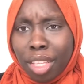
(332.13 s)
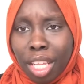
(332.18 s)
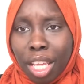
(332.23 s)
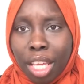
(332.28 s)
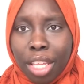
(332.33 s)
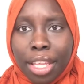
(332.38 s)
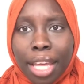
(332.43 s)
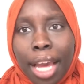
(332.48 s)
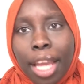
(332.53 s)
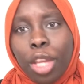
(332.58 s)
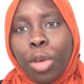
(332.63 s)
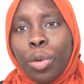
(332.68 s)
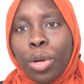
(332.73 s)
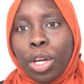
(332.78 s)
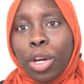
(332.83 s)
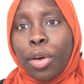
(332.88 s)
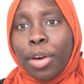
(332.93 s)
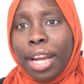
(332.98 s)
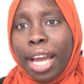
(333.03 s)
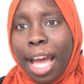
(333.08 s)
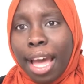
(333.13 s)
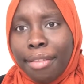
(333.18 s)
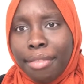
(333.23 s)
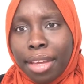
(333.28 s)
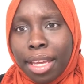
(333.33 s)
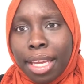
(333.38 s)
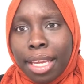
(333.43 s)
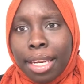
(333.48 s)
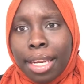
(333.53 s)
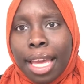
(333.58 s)
yeah, you want to go to
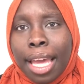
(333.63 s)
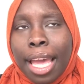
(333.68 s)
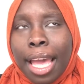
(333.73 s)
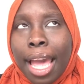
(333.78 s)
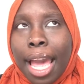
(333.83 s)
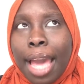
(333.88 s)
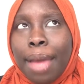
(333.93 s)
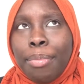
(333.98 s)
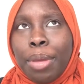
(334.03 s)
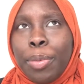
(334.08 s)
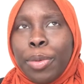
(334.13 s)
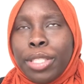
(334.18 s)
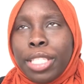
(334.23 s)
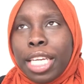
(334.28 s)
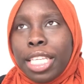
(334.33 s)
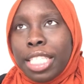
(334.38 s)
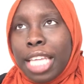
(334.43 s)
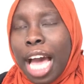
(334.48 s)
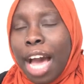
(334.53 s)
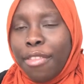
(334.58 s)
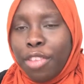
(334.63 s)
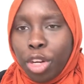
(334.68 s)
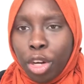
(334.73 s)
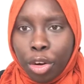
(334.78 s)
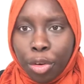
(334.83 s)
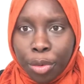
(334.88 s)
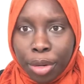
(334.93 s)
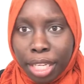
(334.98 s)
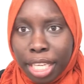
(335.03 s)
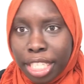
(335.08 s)
heaven and people say it's half of your
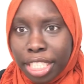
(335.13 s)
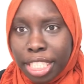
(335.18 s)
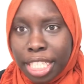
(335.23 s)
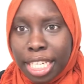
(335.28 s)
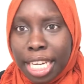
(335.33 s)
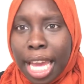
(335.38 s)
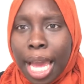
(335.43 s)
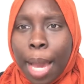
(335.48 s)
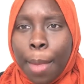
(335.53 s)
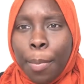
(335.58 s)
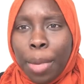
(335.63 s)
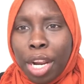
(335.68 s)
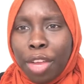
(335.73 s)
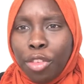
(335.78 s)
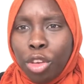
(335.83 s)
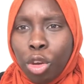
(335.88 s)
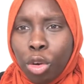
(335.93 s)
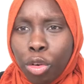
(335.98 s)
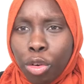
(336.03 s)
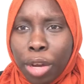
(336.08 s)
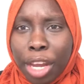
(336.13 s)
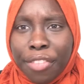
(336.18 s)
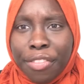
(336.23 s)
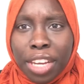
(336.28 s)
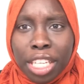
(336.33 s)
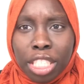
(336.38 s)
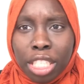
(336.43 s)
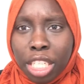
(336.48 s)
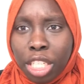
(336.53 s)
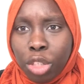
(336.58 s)
religion. But if you
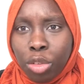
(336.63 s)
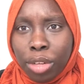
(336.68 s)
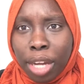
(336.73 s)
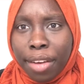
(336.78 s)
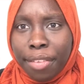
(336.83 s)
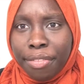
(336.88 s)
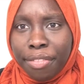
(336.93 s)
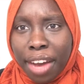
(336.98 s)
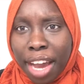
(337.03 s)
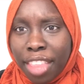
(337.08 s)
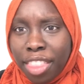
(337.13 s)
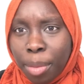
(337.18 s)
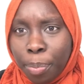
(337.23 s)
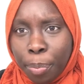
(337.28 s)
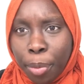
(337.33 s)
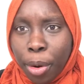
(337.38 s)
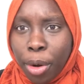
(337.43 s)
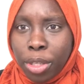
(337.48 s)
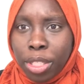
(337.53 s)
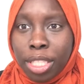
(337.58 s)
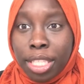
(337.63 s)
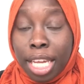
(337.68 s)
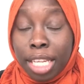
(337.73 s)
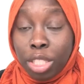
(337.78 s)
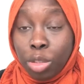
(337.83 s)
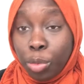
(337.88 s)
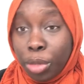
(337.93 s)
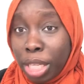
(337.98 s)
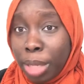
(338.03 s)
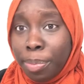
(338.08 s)
eventually do not find the person that's
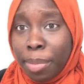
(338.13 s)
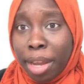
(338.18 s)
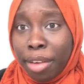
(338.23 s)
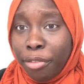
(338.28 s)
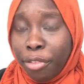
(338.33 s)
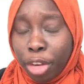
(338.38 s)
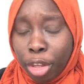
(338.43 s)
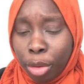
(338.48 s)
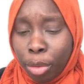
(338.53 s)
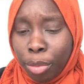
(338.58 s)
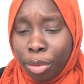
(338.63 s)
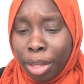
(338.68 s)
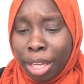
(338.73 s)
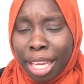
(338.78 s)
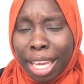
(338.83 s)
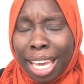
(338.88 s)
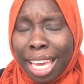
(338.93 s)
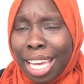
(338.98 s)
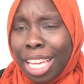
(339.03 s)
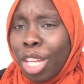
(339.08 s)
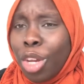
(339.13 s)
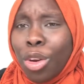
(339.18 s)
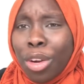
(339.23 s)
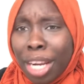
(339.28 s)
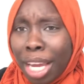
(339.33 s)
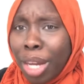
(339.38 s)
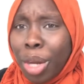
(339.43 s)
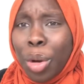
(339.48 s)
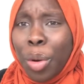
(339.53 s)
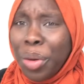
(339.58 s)
really meant for you, you're
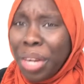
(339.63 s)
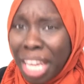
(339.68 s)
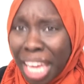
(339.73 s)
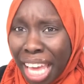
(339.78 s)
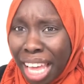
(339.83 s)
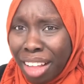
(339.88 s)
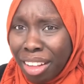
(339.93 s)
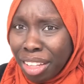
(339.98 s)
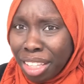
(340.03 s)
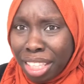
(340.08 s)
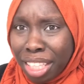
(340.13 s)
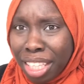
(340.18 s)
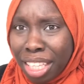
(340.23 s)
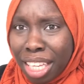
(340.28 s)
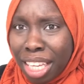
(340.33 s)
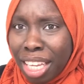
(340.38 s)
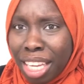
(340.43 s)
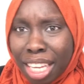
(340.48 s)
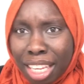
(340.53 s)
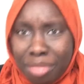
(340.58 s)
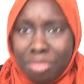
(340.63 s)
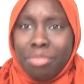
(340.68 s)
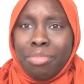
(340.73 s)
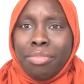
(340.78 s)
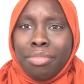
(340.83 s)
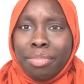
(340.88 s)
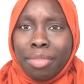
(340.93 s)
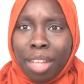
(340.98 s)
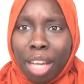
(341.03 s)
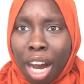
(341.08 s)
not going to hell.
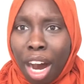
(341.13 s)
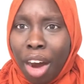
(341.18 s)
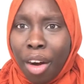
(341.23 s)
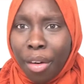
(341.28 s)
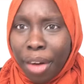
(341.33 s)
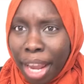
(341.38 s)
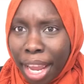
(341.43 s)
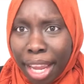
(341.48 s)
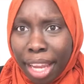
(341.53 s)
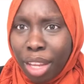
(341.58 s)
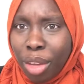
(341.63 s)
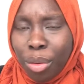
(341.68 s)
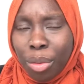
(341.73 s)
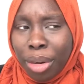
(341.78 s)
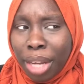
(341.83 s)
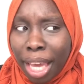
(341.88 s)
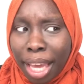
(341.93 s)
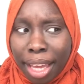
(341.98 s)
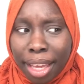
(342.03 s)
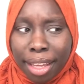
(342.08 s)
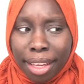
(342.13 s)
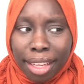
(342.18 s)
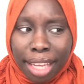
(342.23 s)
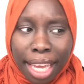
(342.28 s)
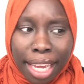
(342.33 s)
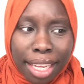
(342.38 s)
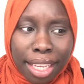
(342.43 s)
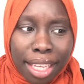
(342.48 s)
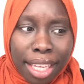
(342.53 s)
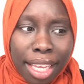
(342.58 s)
Okay? You're not.
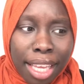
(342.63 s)
Like,